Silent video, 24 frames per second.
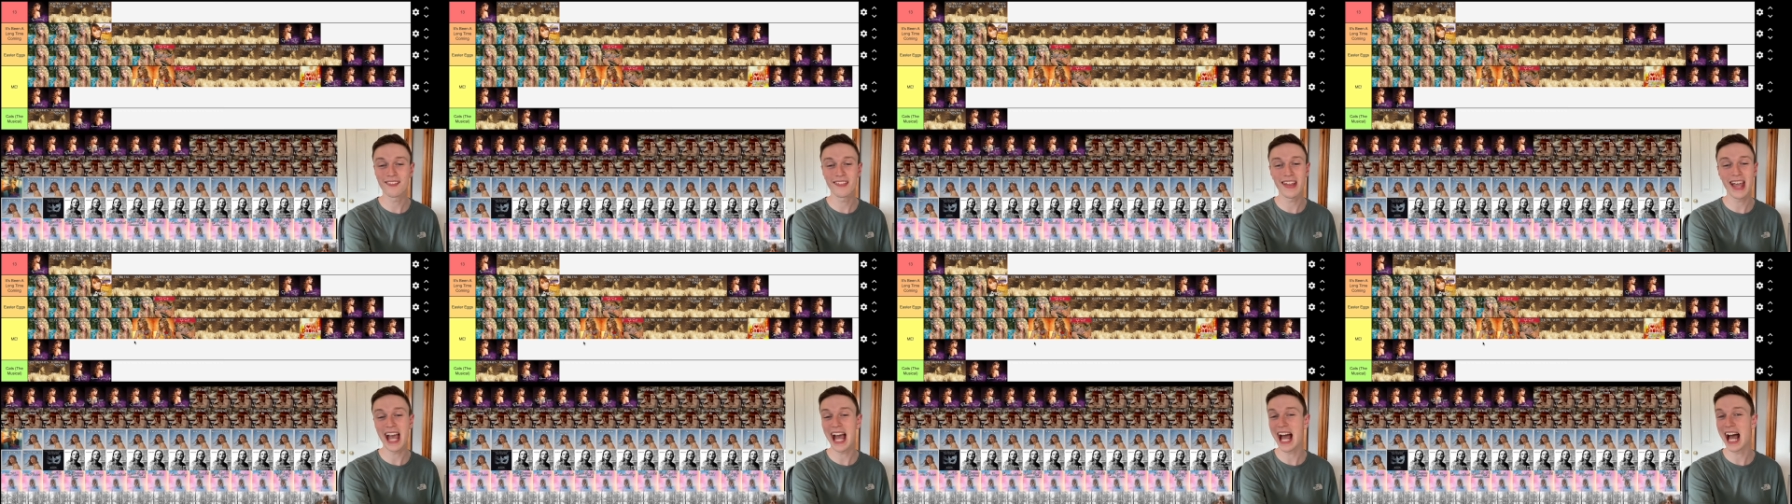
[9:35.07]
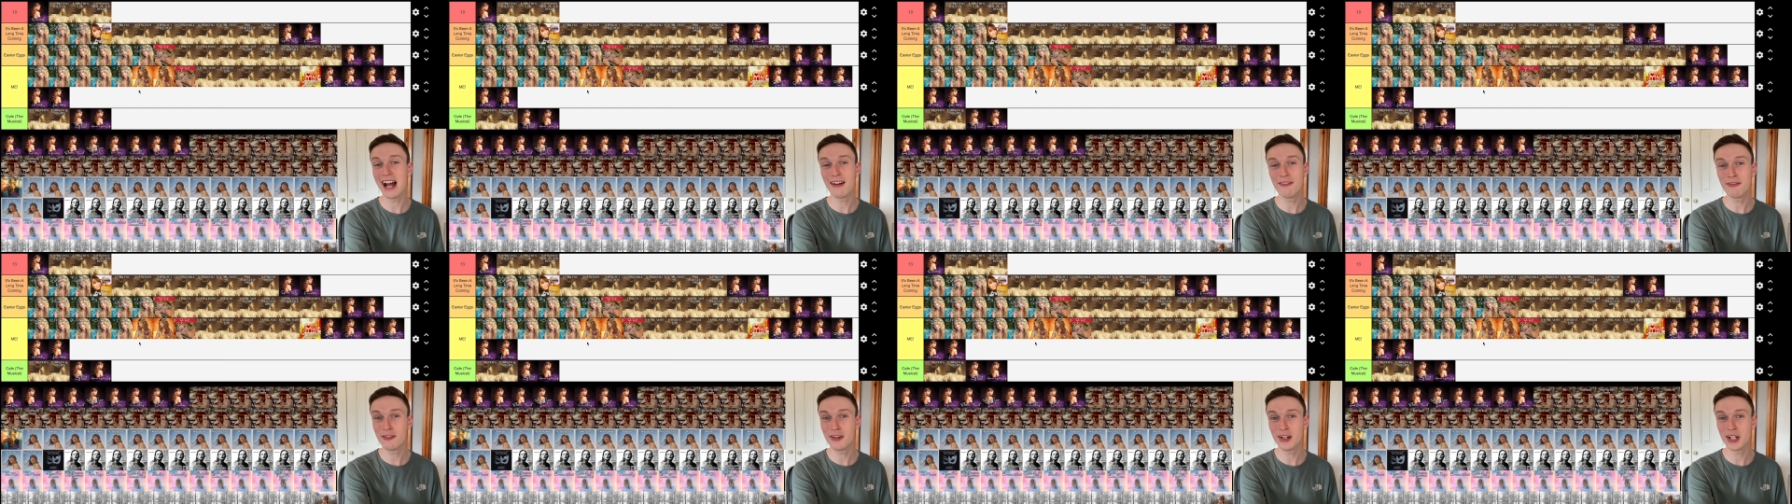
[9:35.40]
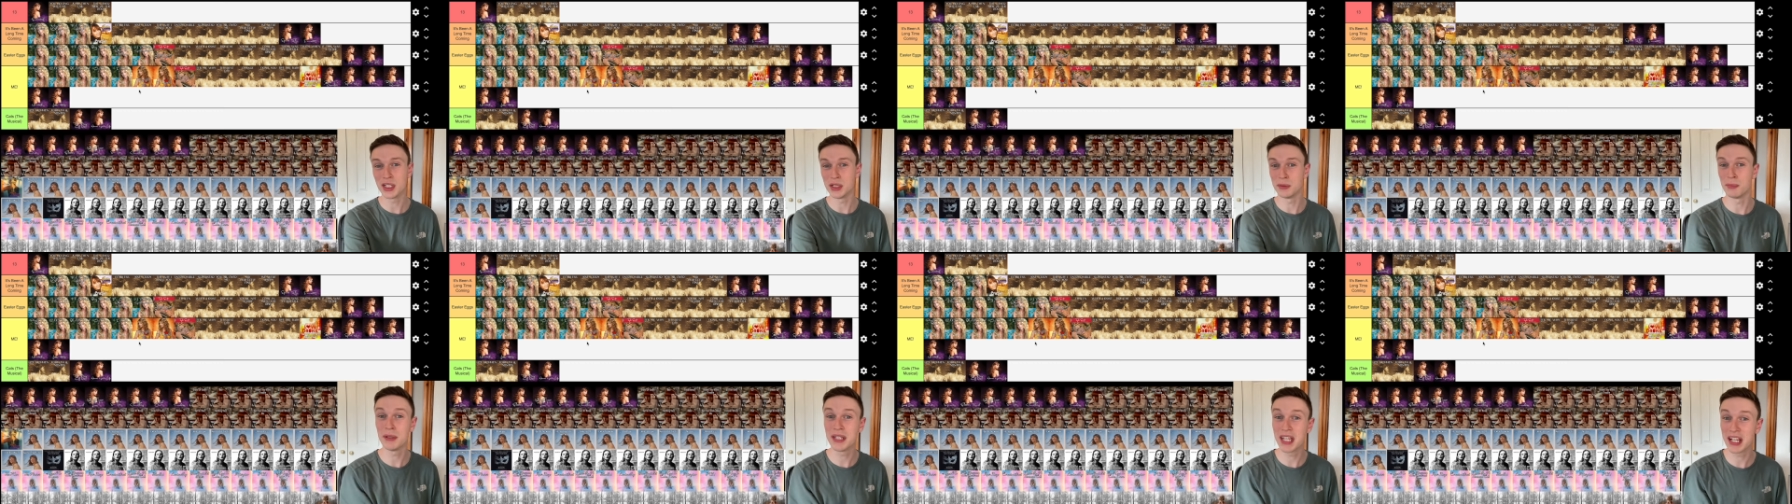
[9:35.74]
they're
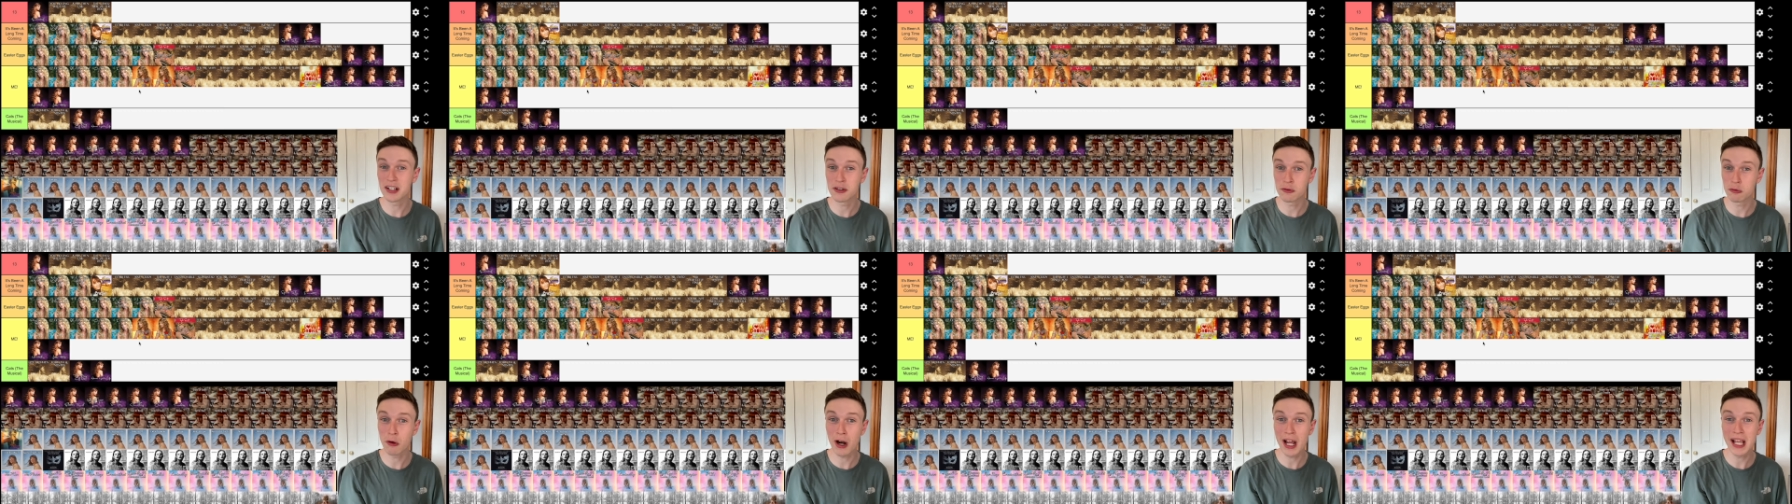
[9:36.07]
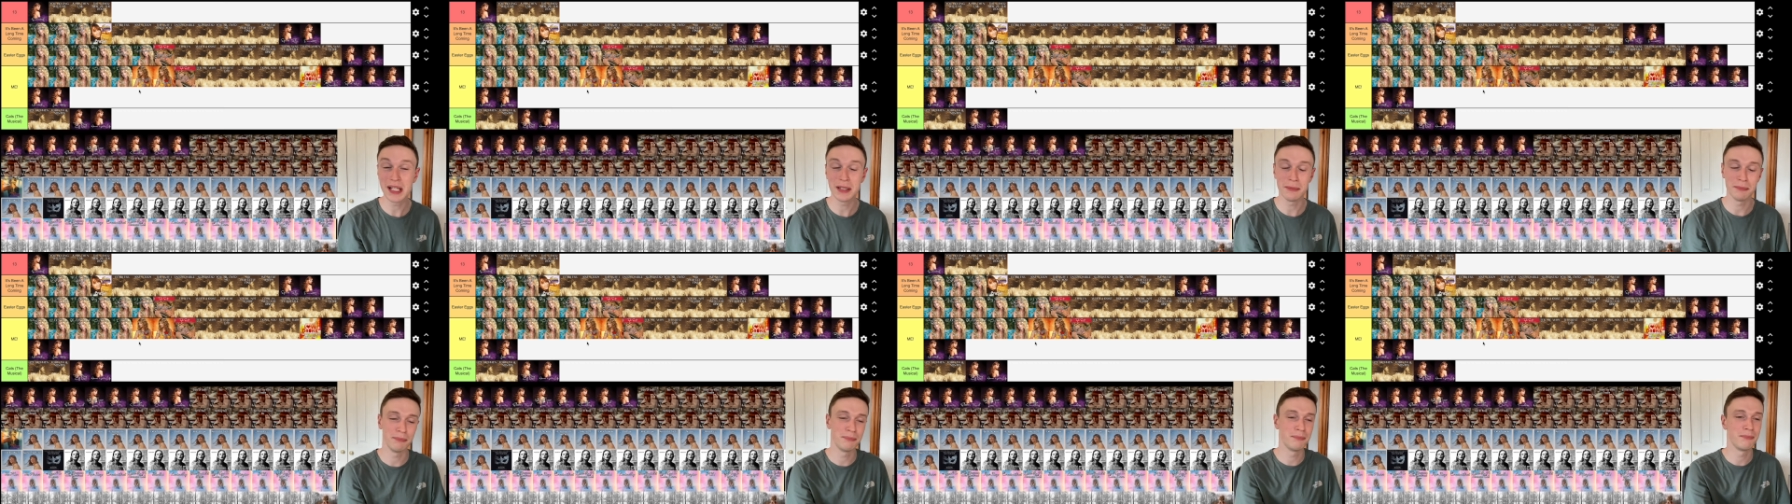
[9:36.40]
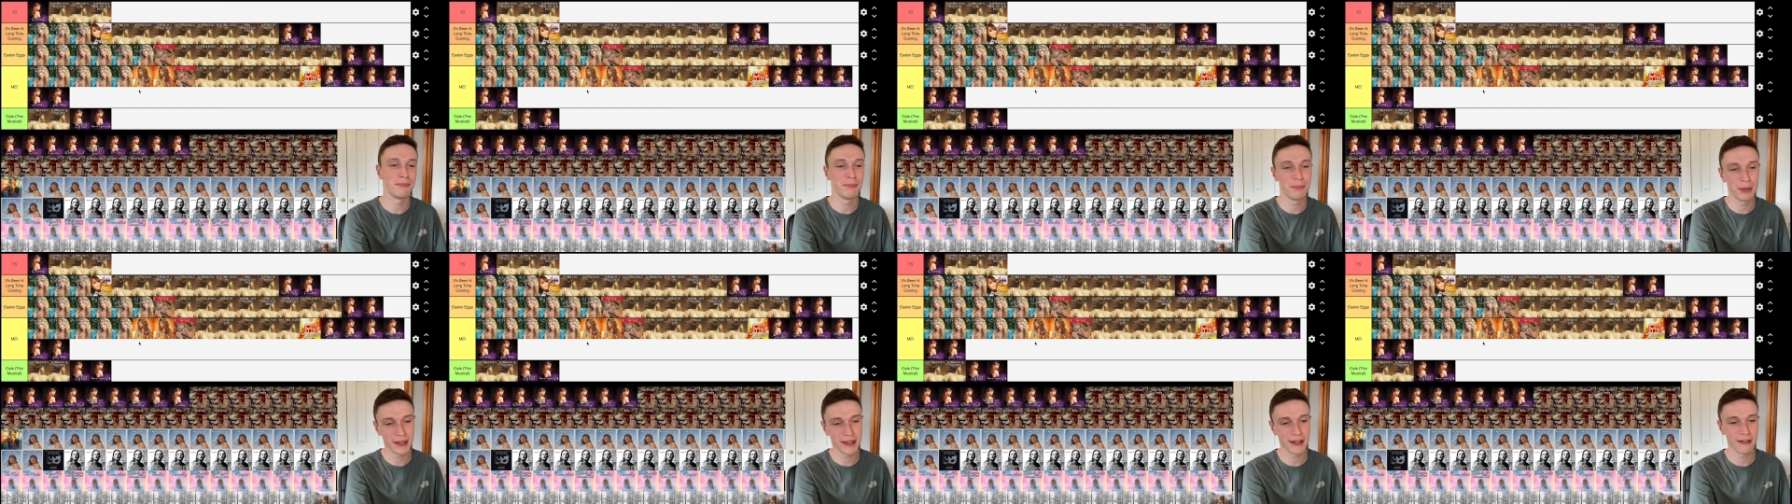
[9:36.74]
average, but they're great
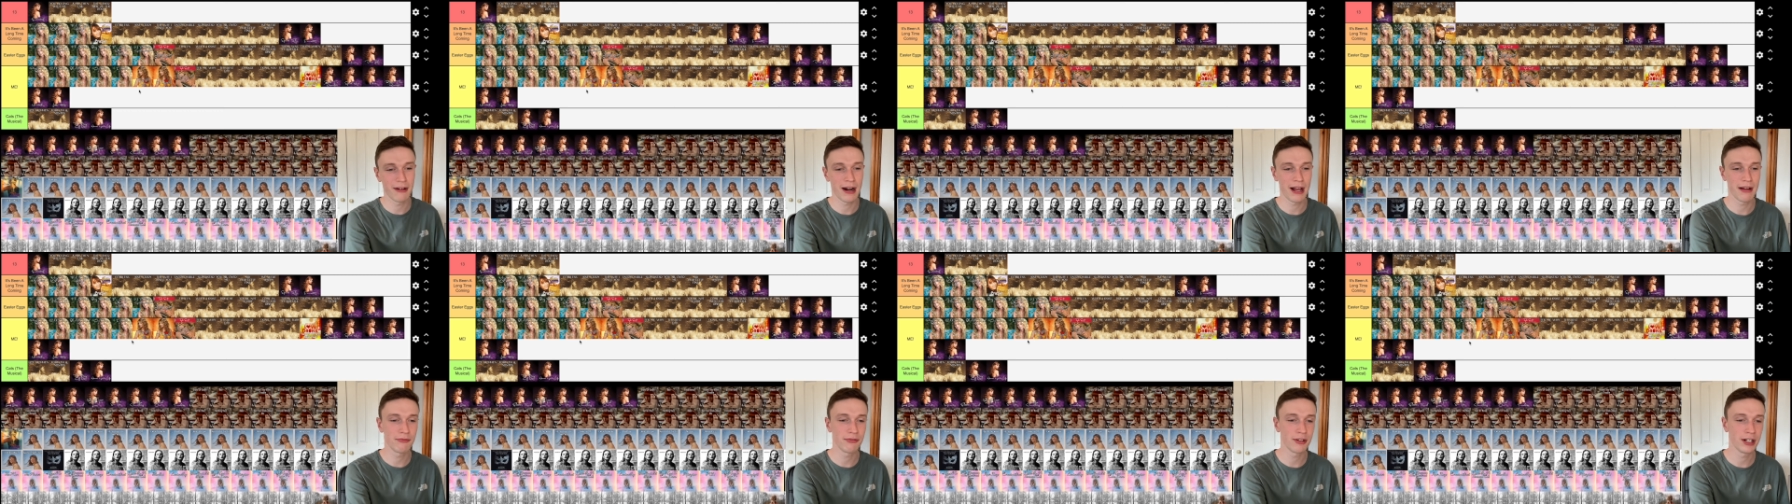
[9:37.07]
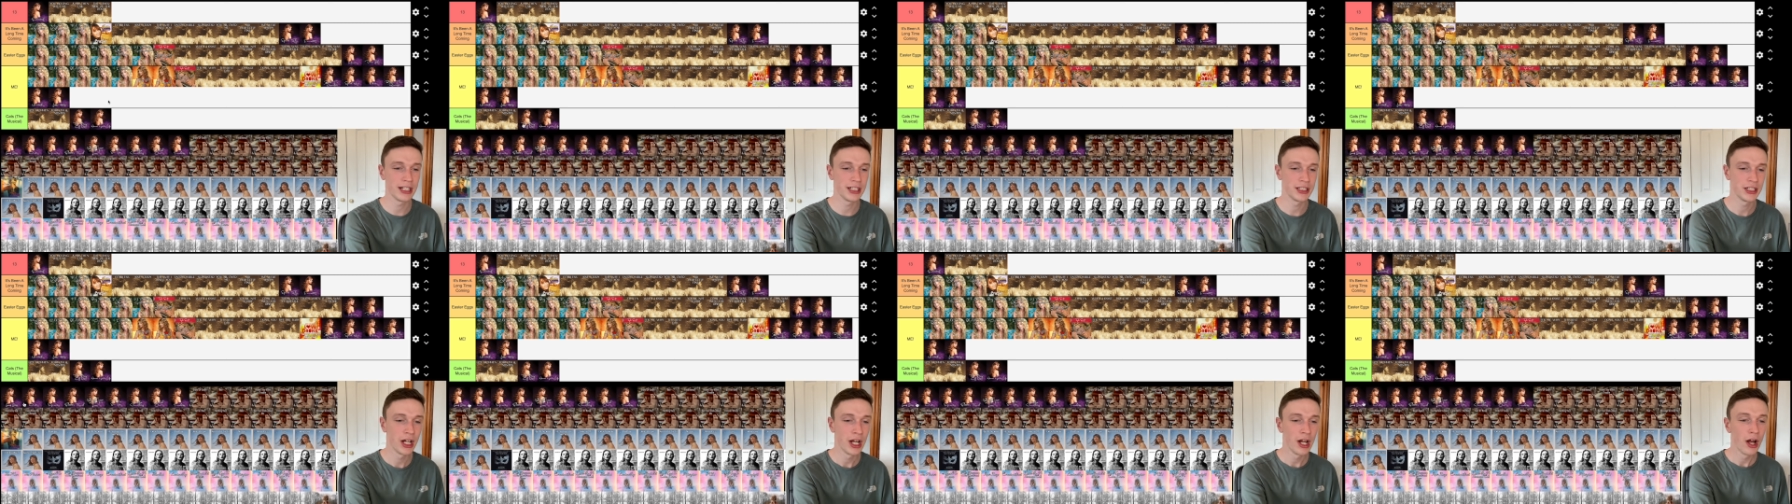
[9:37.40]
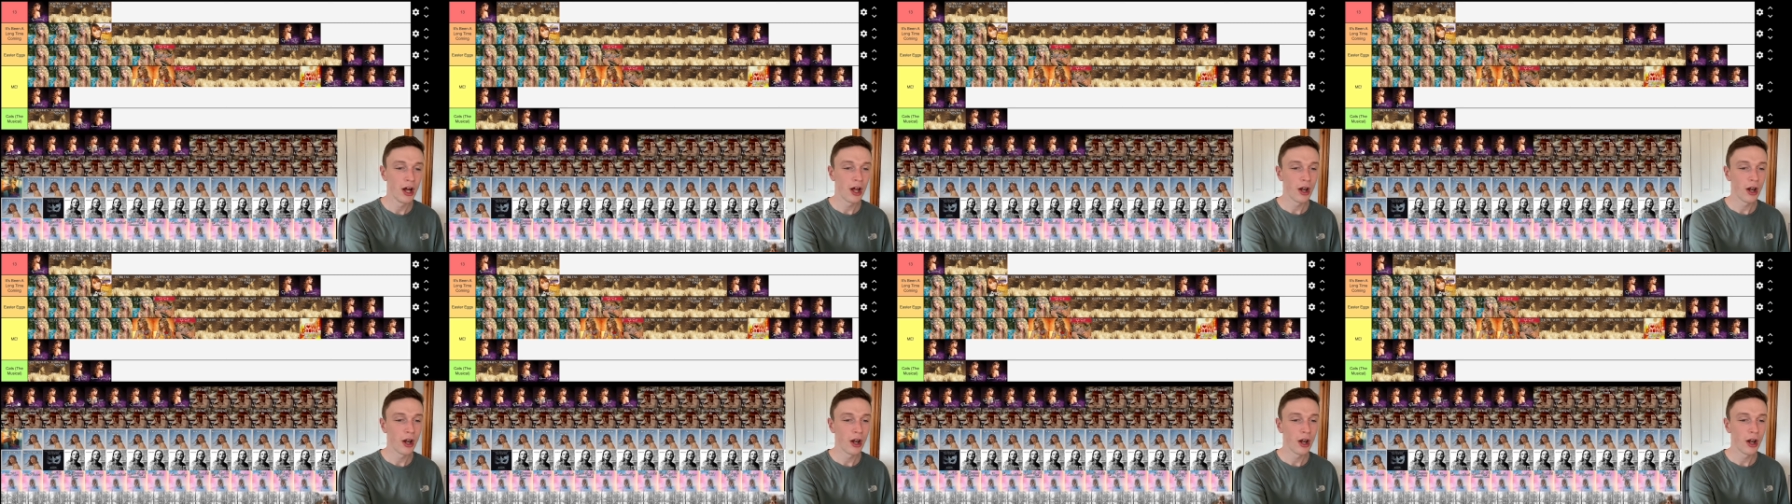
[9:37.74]
but they're average.